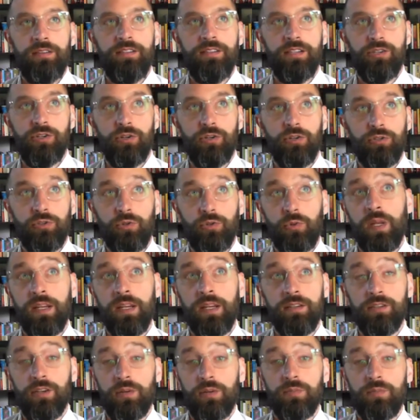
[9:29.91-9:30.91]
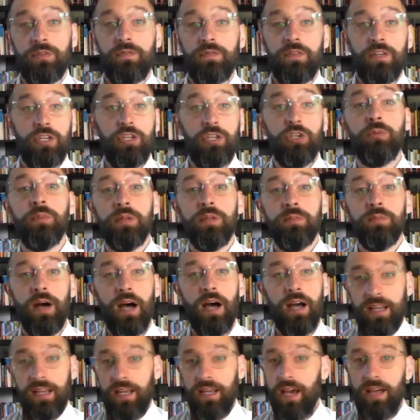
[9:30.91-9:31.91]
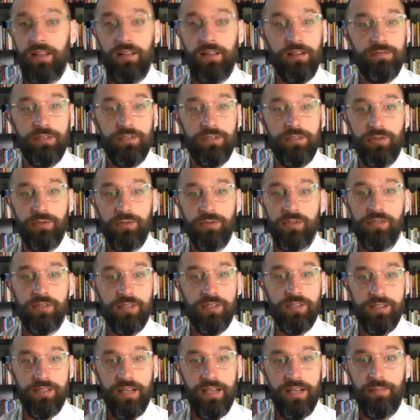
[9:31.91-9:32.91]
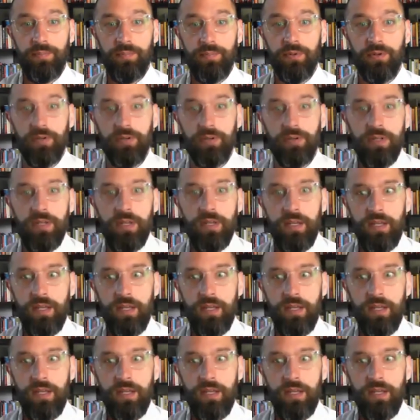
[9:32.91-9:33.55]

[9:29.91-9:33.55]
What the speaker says: digital twin in terms of the human body, I love to use this example.